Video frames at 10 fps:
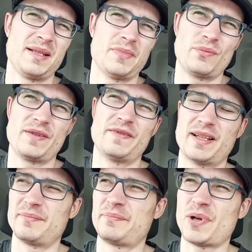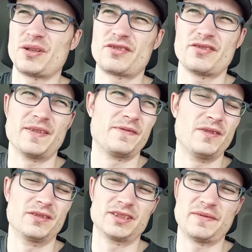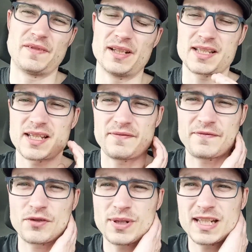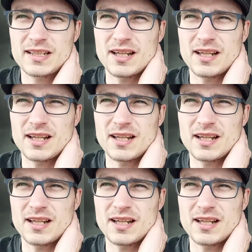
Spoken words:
But with that puncture, I thought, stuff it, that's it for a week.